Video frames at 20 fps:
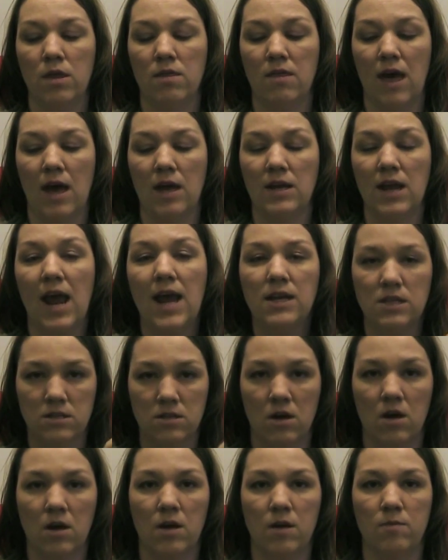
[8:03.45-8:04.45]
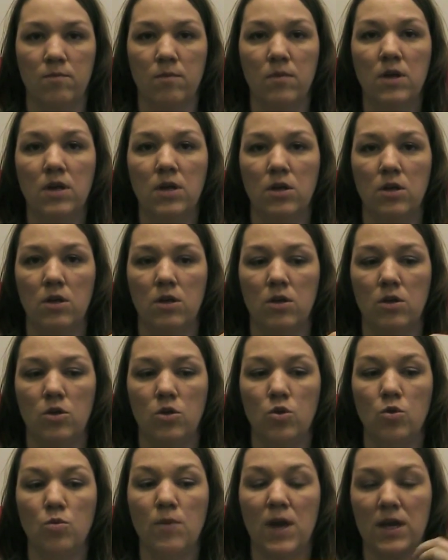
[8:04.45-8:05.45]
that anytime
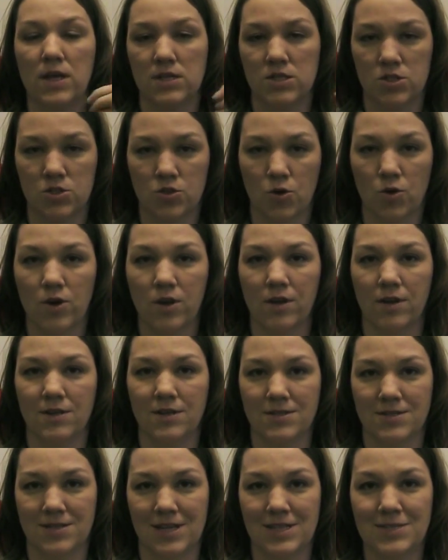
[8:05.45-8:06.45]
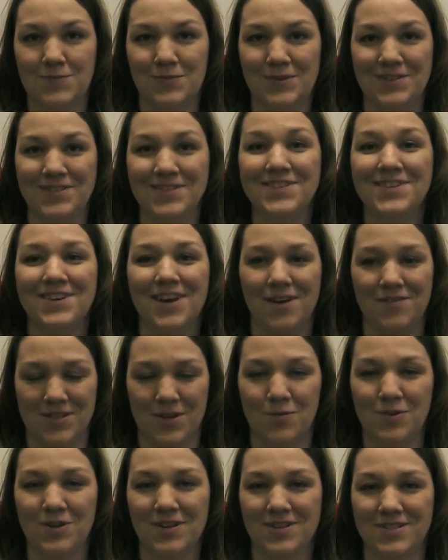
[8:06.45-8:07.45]
you make a surrogate assessment of
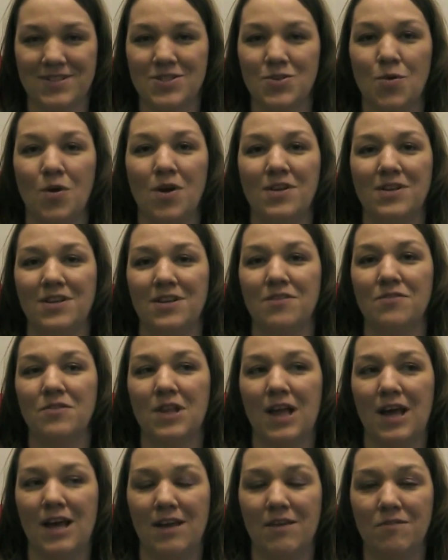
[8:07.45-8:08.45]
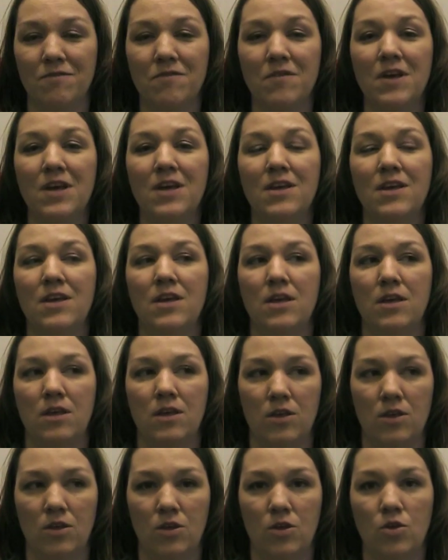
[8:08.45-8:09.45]
someone else's quality of life,
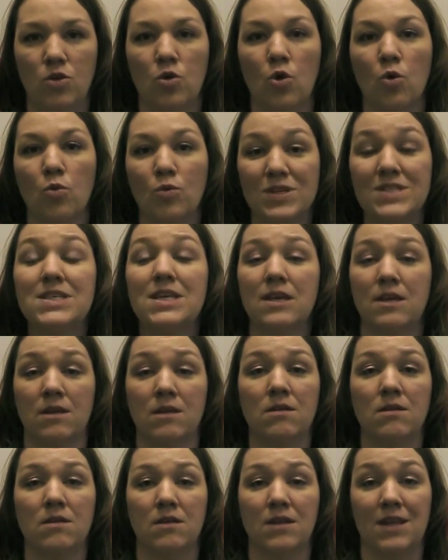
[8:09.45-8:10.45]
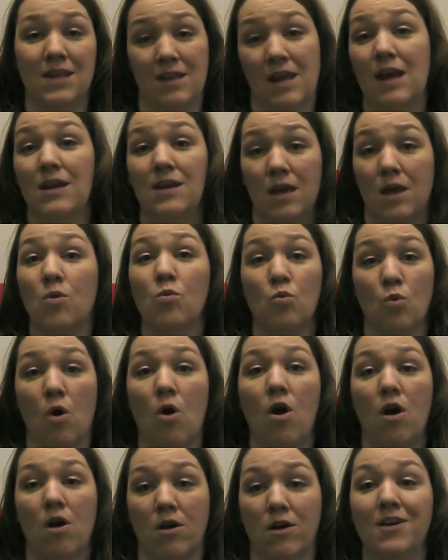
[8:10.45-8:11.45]
you're risking getting it
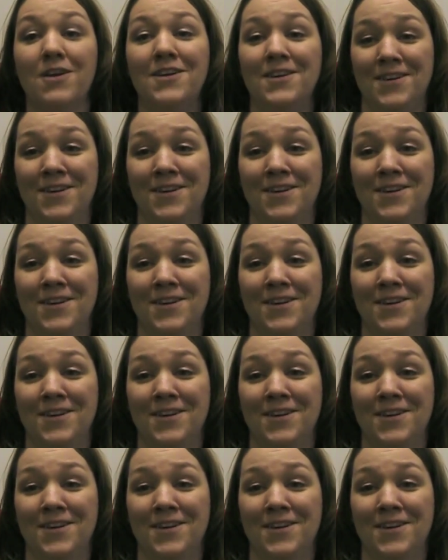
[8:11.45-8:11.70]
wrong.